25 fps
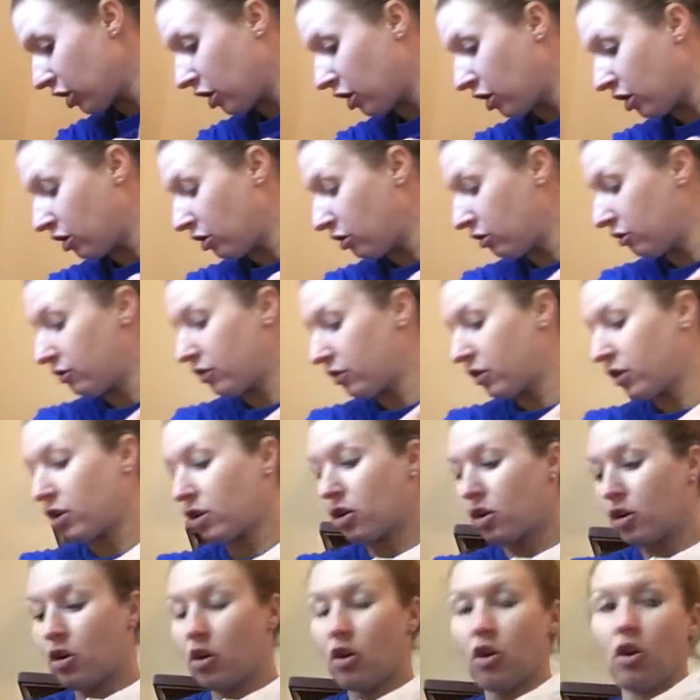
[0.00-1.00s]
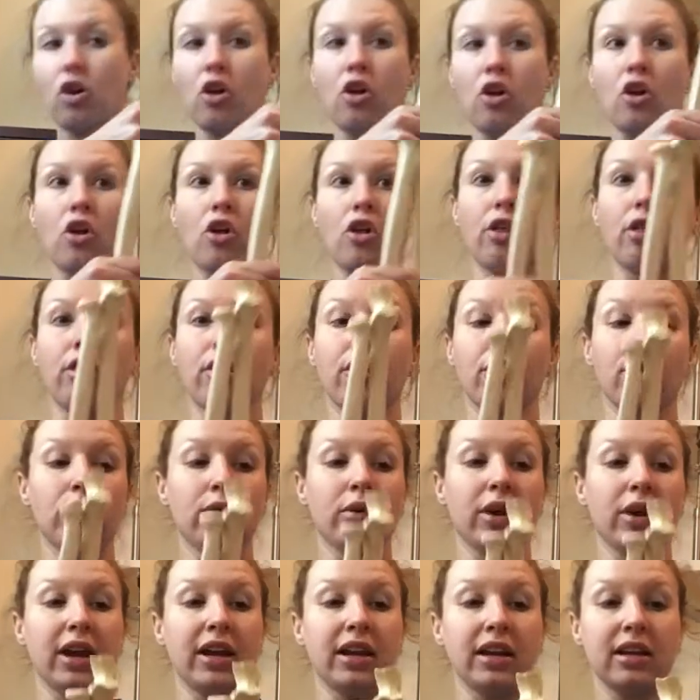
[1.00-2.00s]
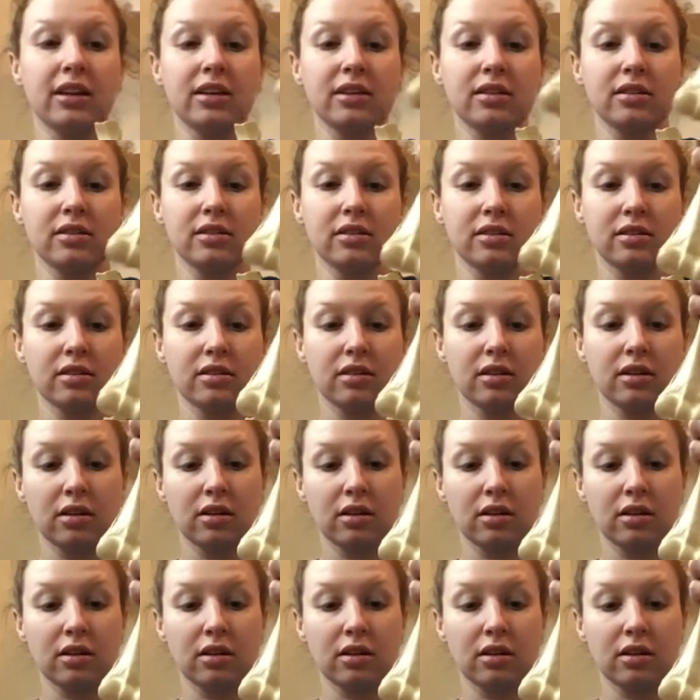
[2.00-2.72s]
of the radius.